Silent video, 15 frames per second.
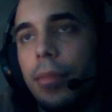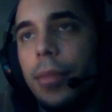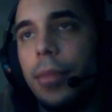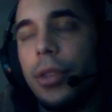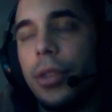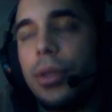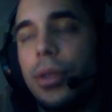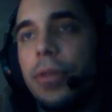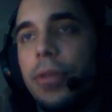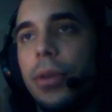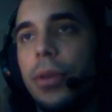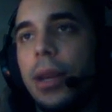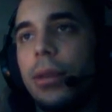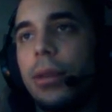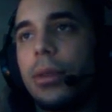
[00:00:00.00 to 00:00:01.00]
chose a few
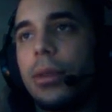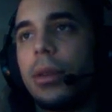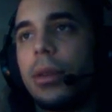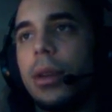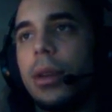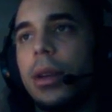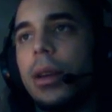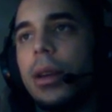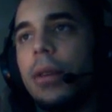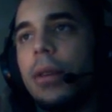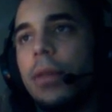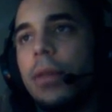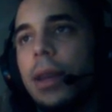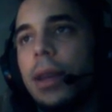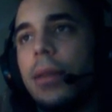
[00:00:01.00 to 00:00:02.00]
candles
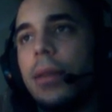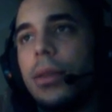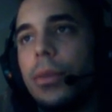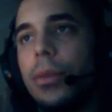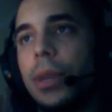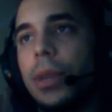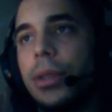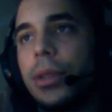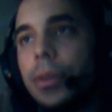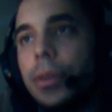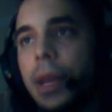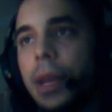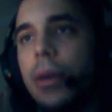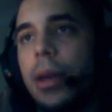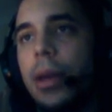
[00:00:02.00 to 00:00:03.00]
for that. So price took me
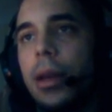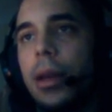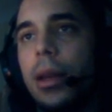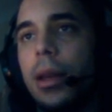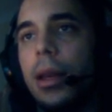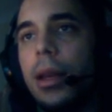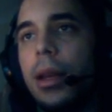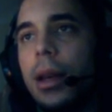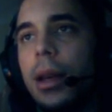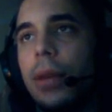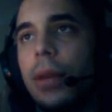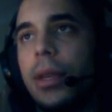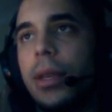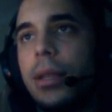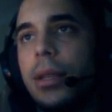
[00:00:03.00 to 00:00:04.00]
out here. I
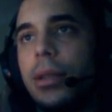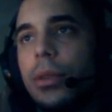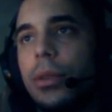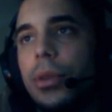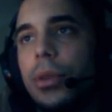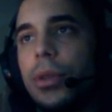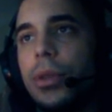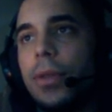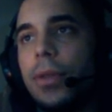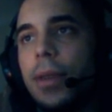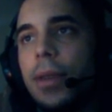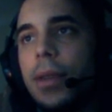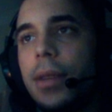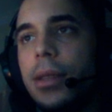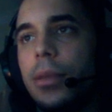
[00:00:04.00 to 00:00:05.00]
risked 0.25
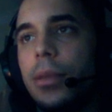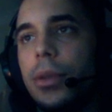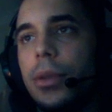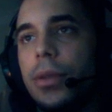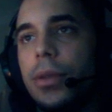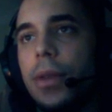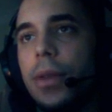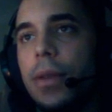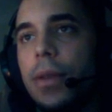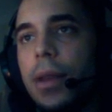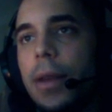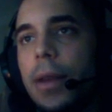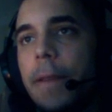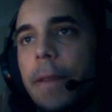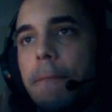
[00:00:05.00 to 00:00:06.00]
here, 0.25
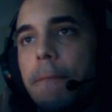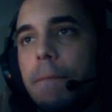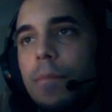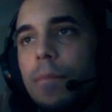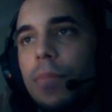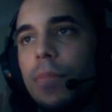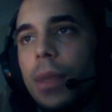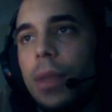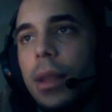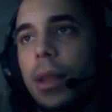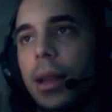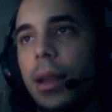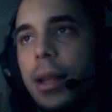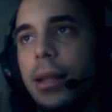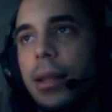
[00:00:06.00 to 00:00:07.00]
here. Then I
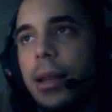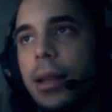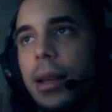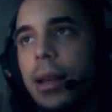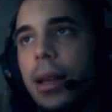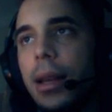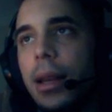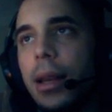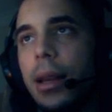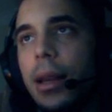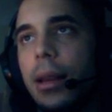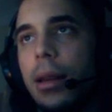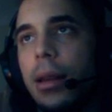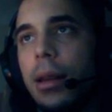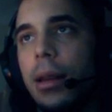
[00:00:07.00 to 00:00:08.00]
entered here again,
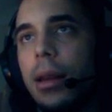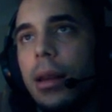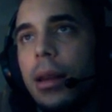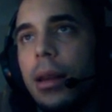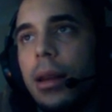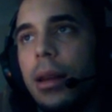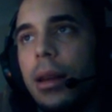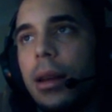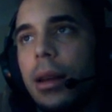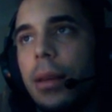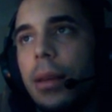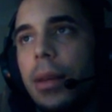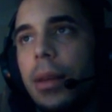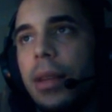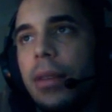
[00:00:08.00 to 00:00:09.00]
and I
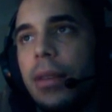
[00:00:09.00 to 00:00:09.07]
believe I